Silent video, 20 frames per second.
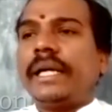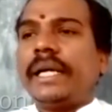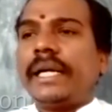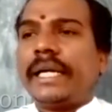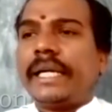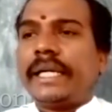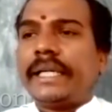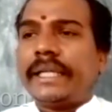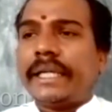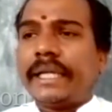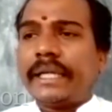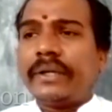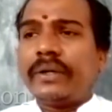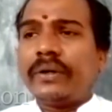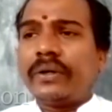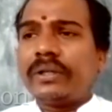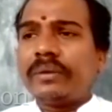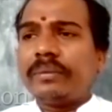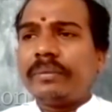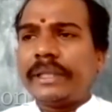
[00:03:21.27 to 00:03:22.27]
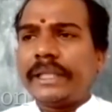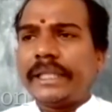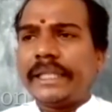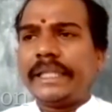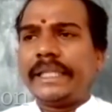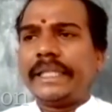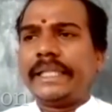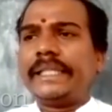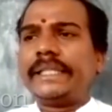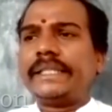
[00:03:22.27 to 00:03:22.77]
A dead load
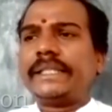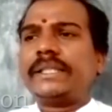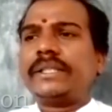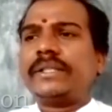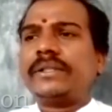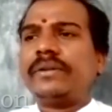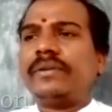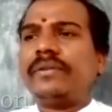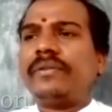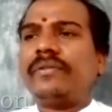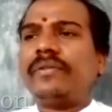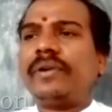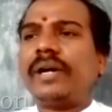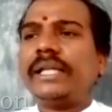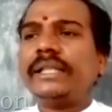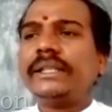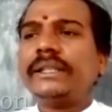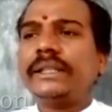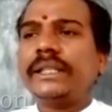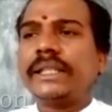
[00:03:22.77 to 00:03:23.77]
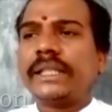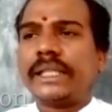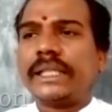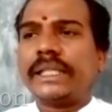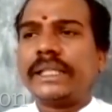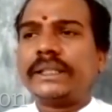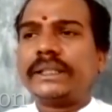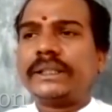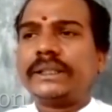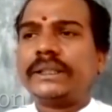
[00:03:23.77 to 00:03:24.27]
is one
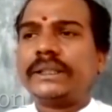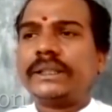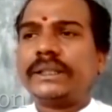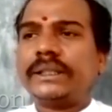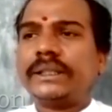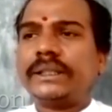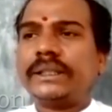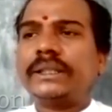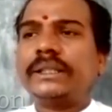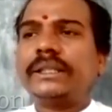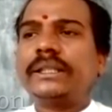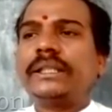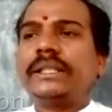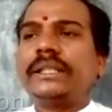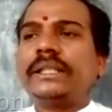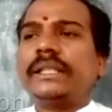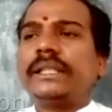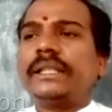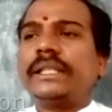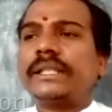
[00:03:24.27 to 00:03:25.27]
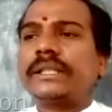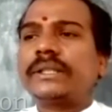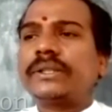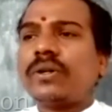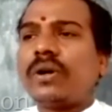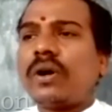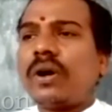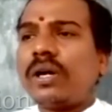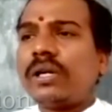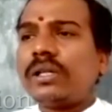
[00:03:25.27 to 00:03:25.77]
that does
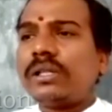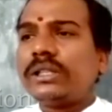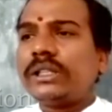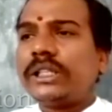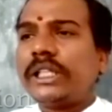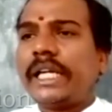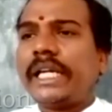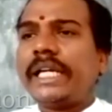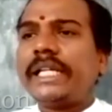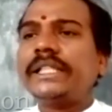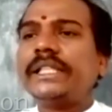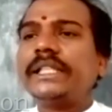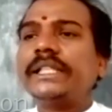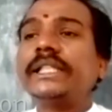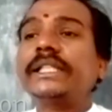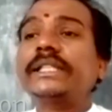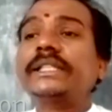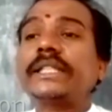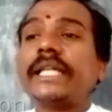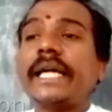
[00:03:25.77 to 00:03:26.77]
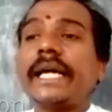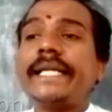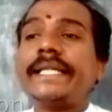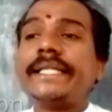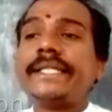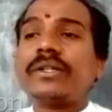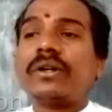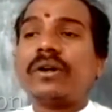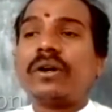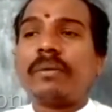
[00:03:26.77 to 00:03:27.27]
not change in the
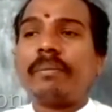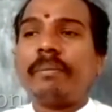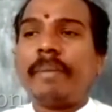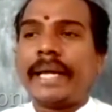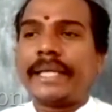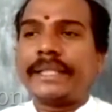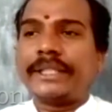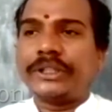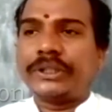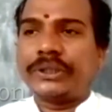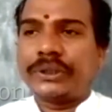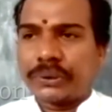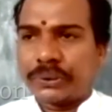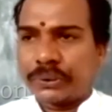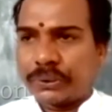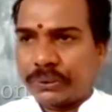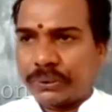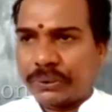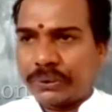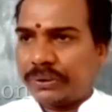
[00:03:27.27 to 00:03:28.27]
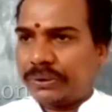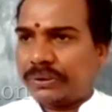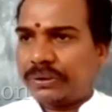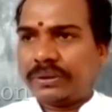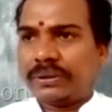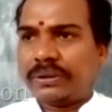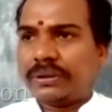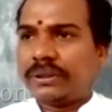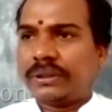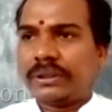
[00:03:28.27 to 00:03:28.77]
size or magnitude,
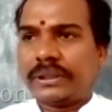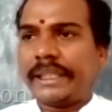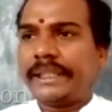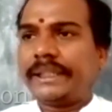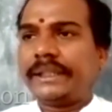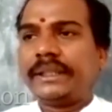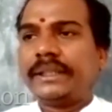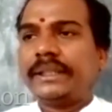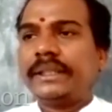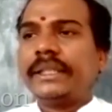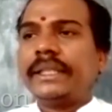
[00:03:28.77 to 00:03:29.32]
right?